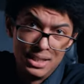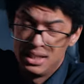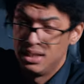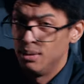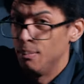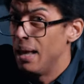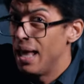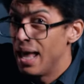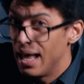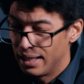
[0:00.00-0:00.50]

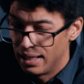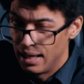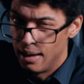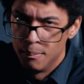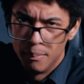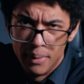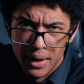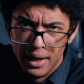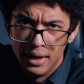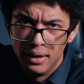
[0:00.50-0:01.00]
smear
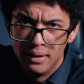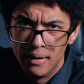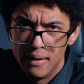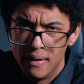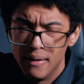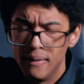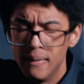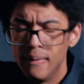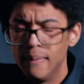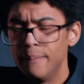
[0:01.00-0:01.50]
campaign,
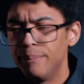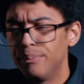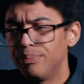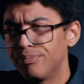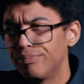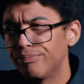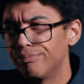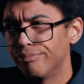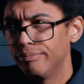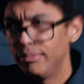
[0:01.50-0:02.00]

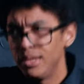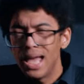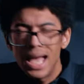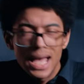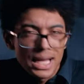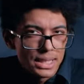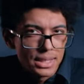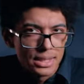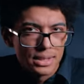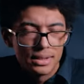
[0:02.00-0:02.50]

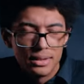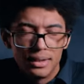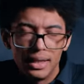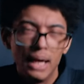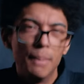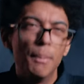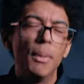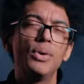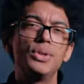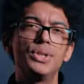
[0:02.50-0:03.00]
yes,
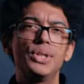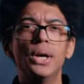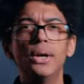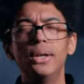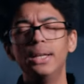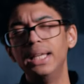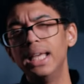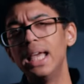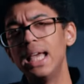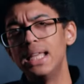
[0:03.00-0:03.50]
it most
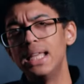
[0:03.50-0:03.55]
certainly